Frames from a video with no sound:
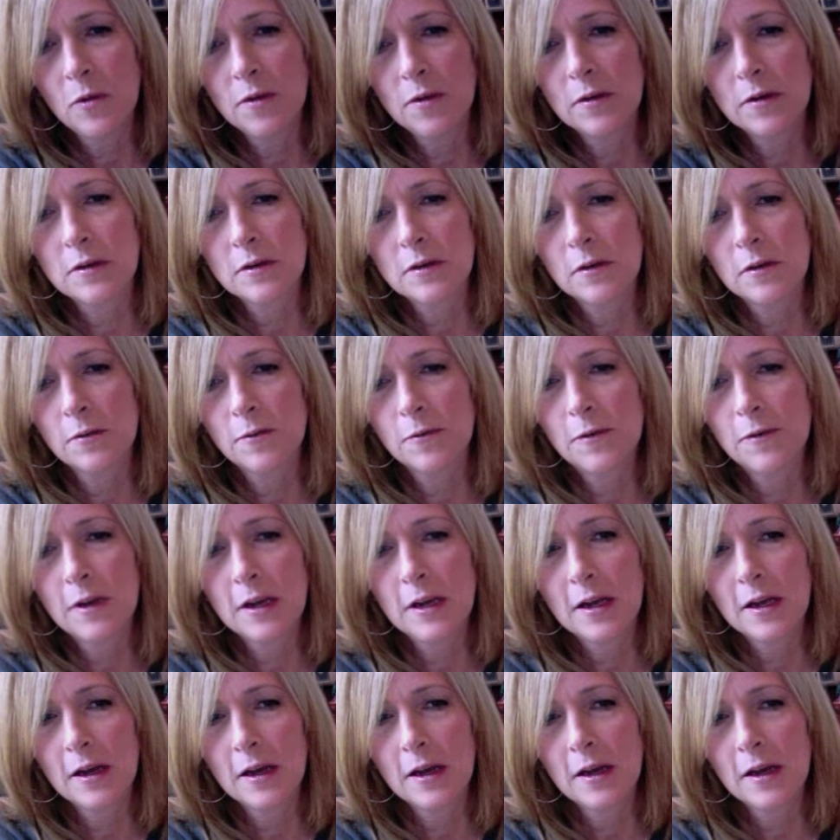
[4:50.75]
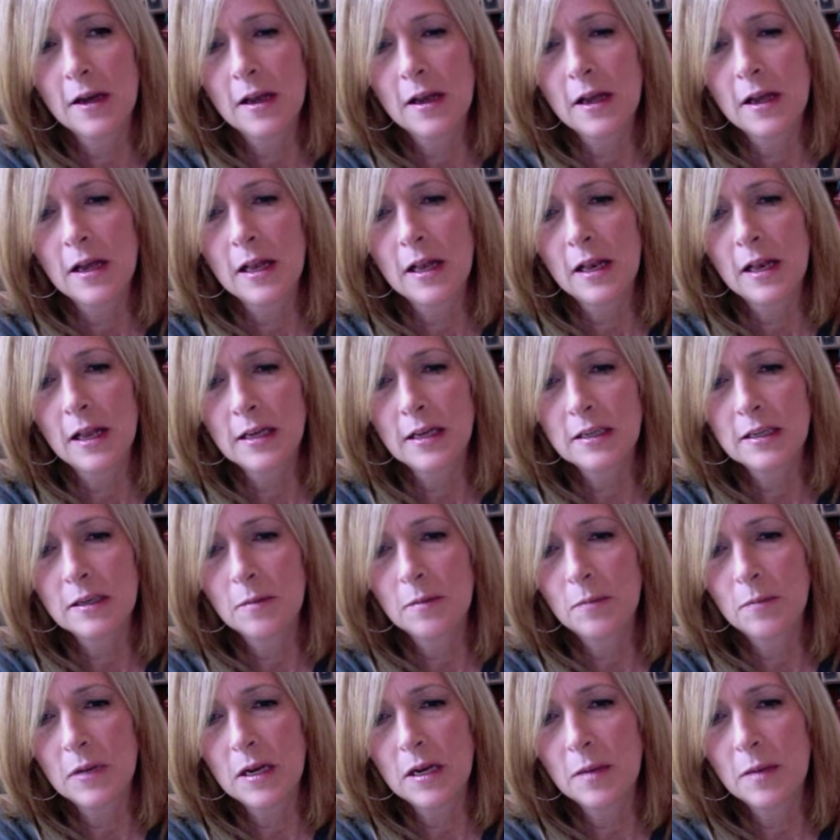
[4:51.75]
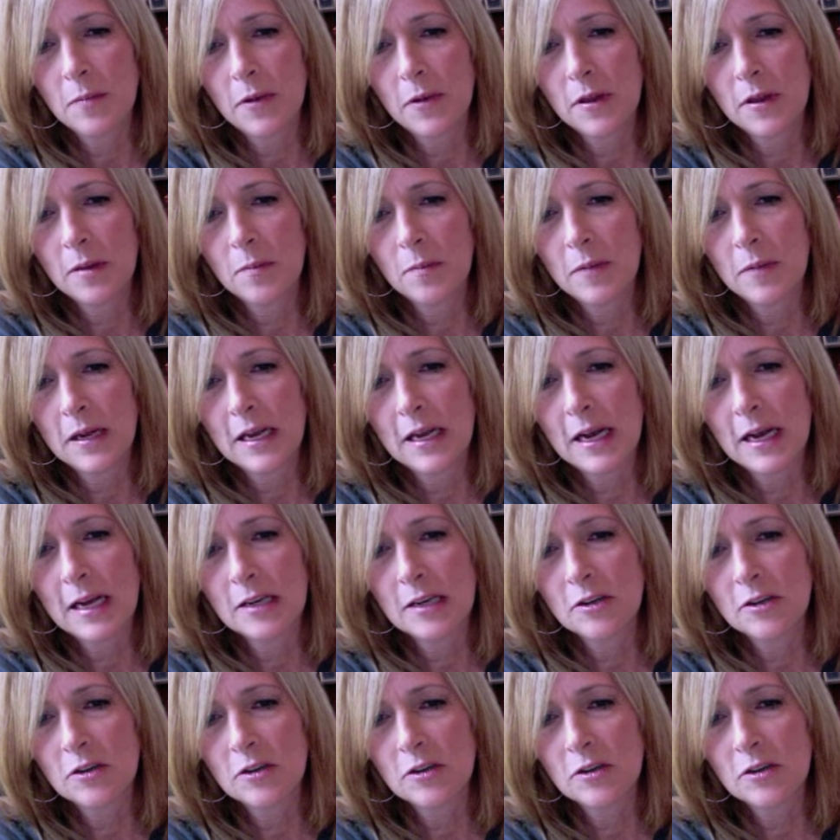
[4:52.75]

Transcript: than Sophia, likes to beat up on the big guys.